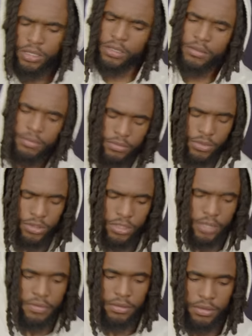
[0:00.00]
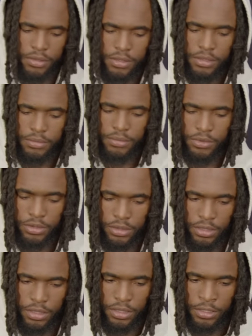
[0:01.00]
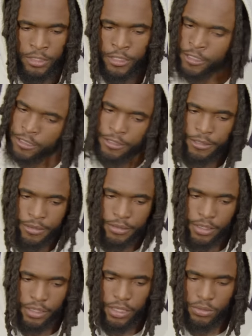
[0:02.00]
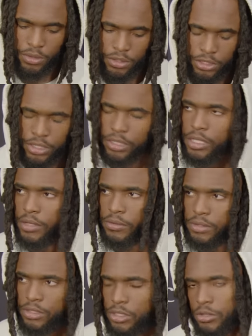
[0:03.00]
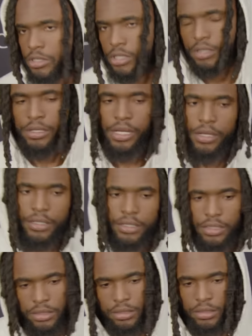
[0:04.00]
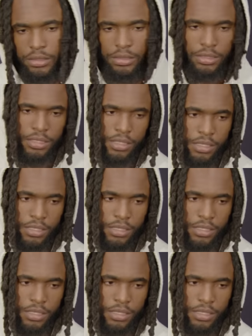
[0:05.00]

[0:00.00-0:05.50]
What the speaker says: Yeah, most definitely. You see, they run certain coverages on certain down distances.